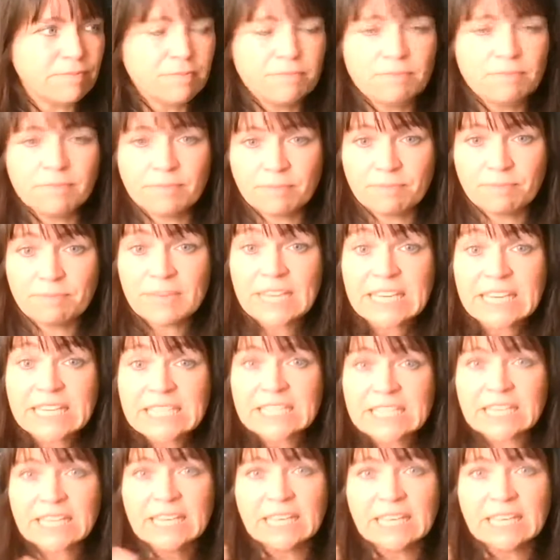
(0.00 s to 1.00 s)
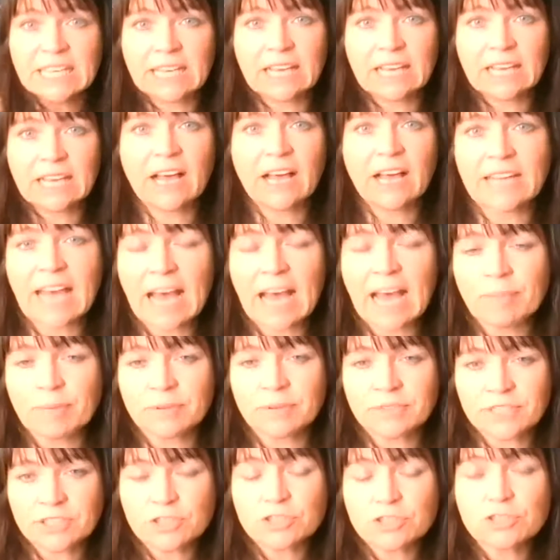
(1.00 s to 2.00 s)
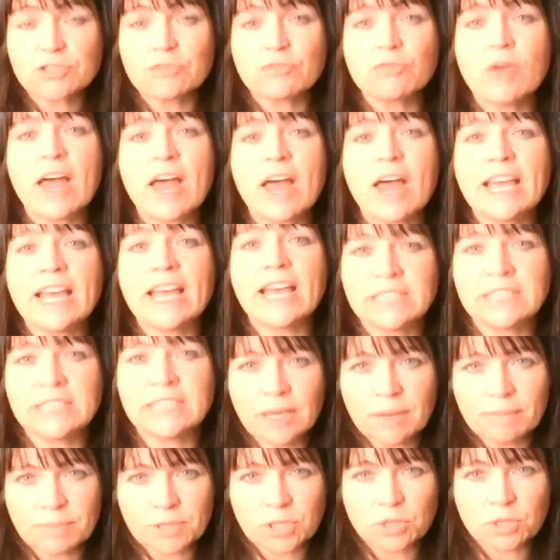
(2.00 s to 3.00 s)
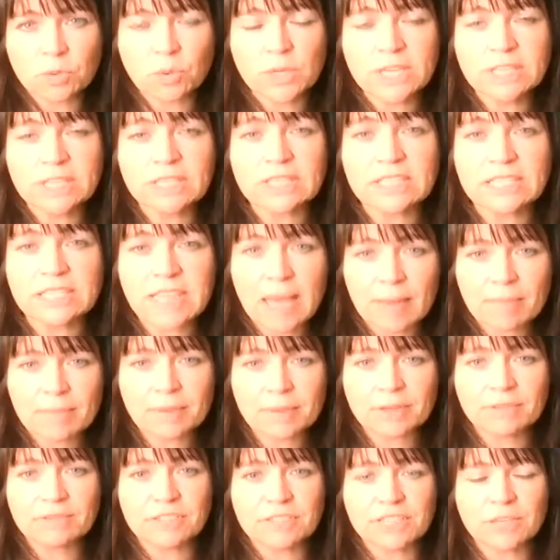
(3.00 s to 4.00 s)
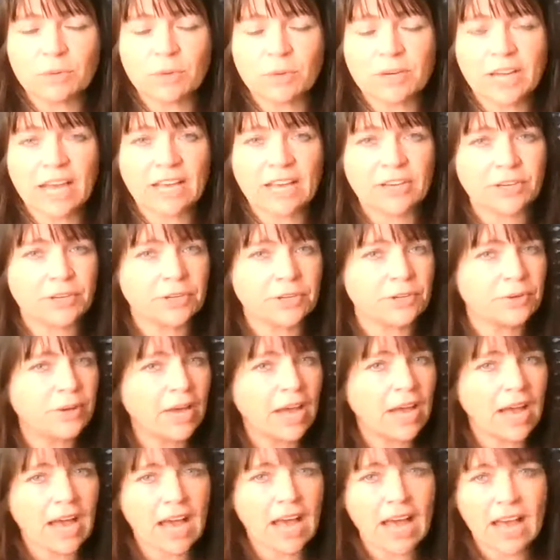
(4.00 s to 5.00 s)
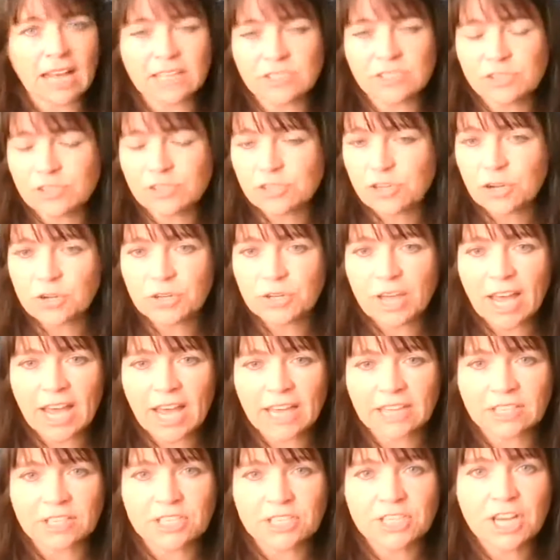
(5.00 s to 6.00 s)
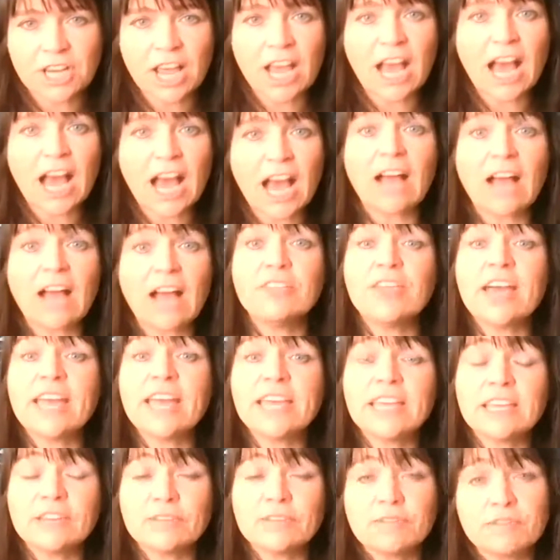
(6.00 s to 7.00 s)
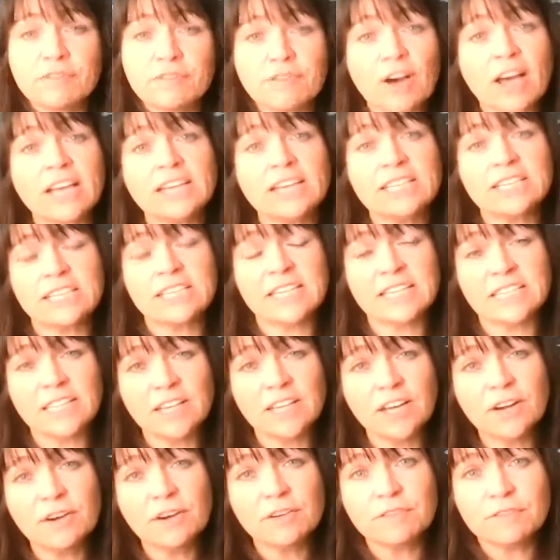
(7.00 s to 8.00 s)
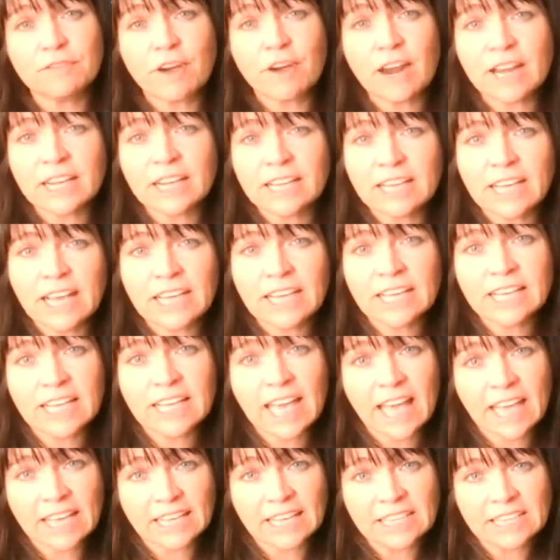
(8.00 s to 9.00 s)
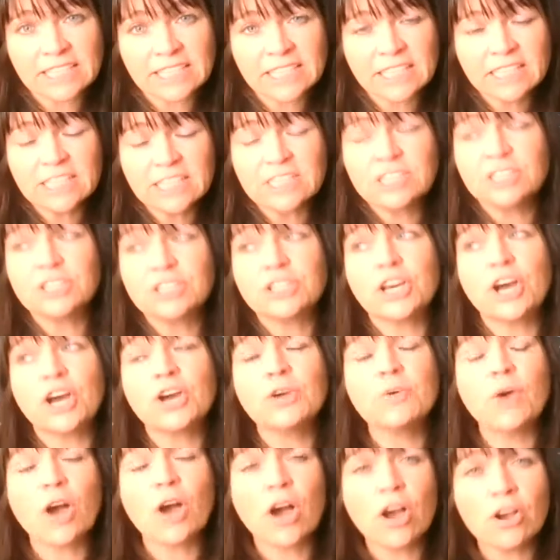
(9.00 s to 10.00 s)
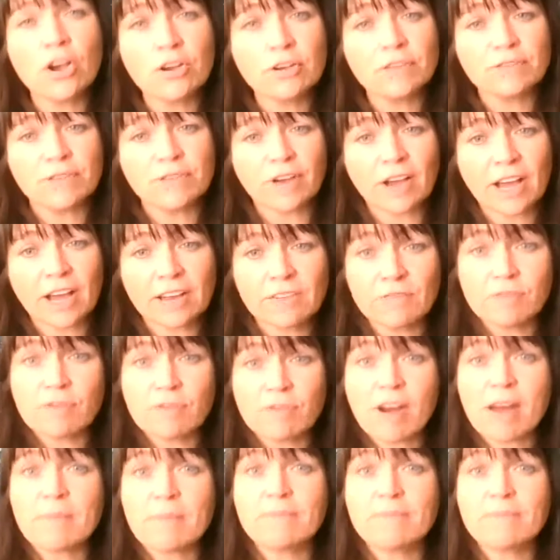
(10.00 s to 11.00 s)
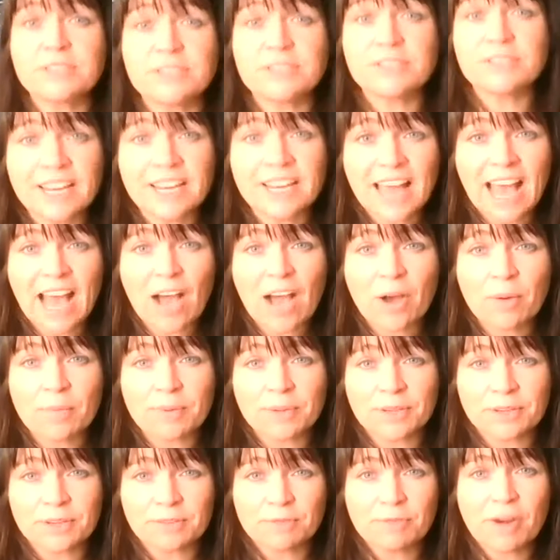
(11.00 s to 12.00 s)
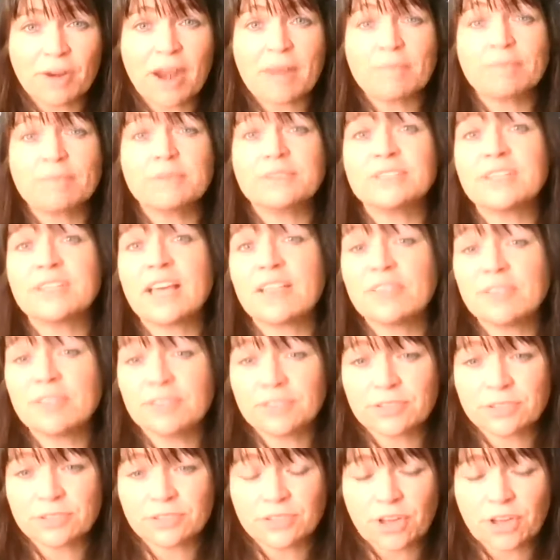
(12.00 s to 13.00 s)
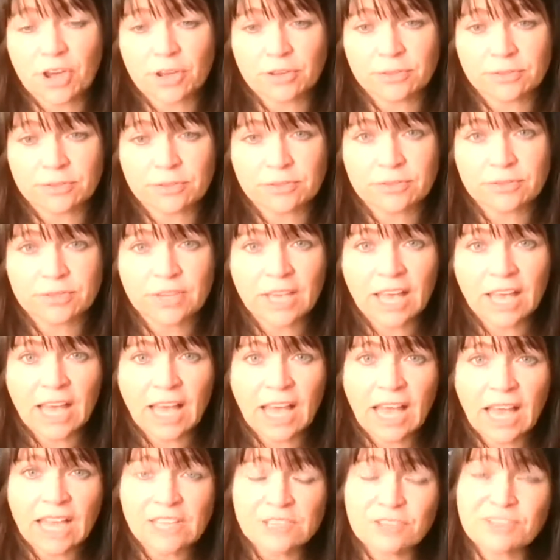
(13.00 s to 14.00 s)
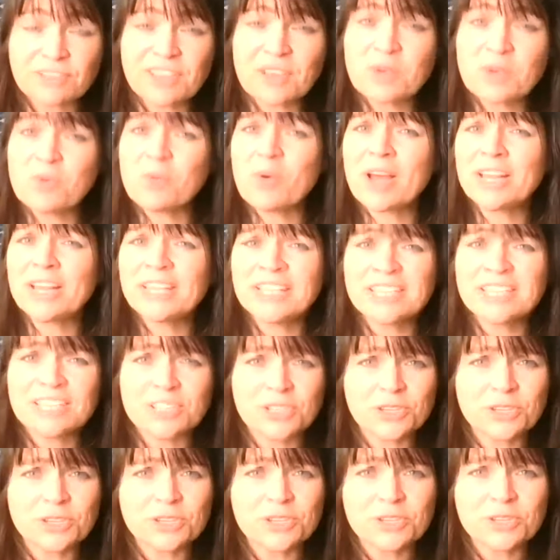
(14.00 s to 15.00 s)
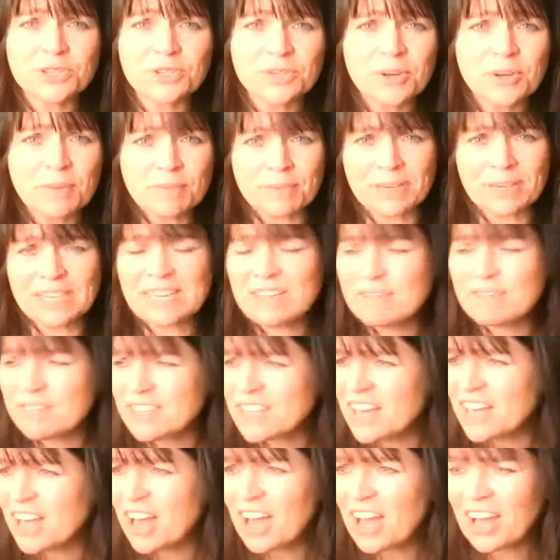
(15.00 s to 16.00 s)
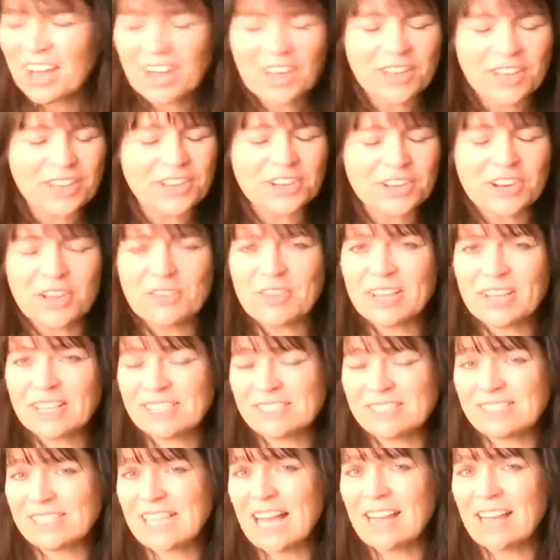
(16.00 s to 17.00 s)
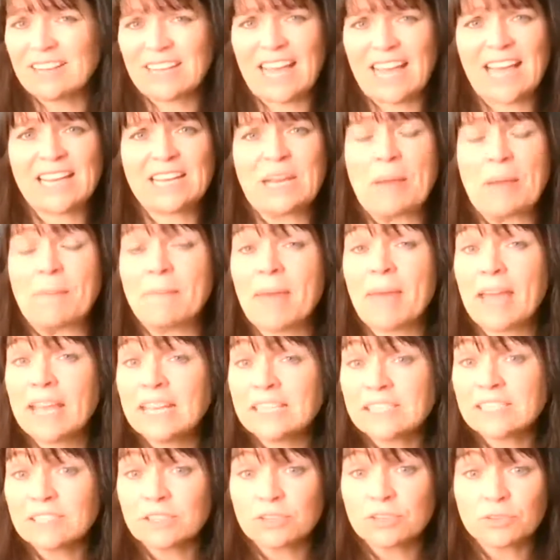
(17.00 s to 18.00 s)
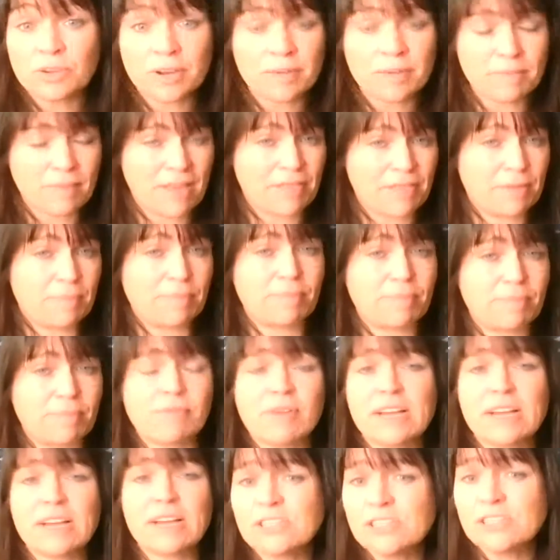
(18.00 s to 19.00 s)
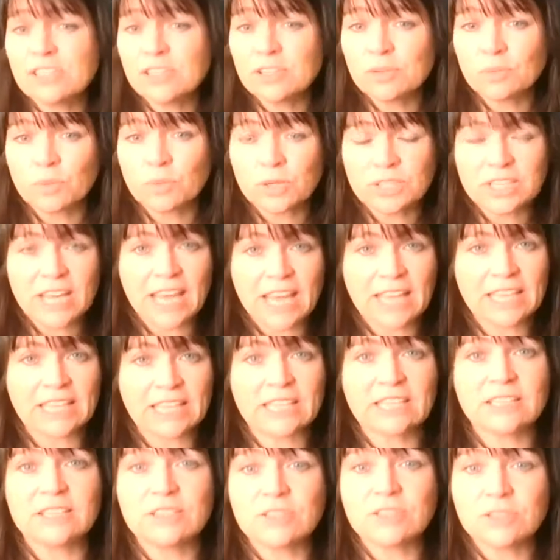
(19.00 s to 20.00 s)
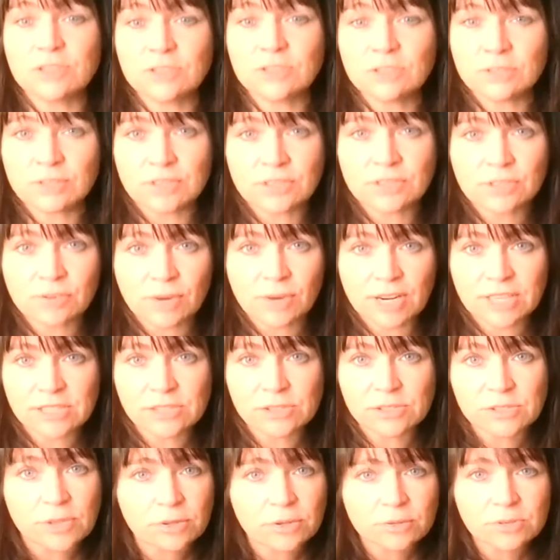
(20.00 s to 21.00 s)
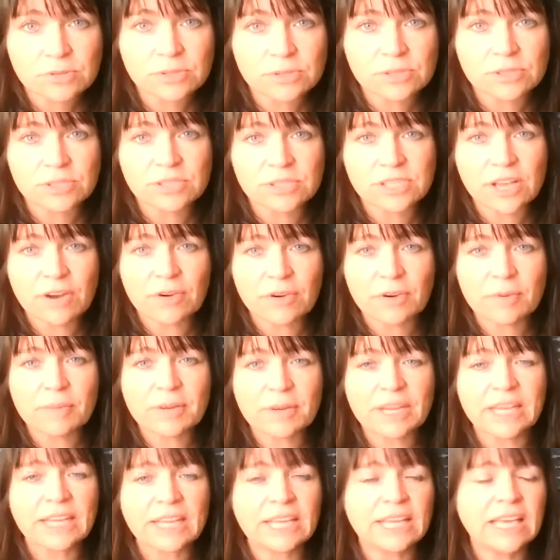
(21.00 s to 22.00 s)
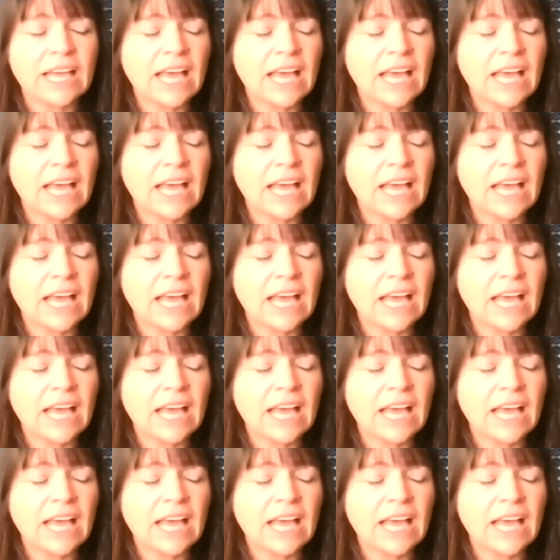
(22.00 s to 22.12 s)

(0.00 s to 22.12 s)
meeting had happened, this thread between the Temple of Tiwanaku and Stonehenge, and they invited Frank and Kate to go over and represent Albion, represent the stones. So they went to Bolivia, they had an amazing trip, met the president, were taken to this great solstice ceremony.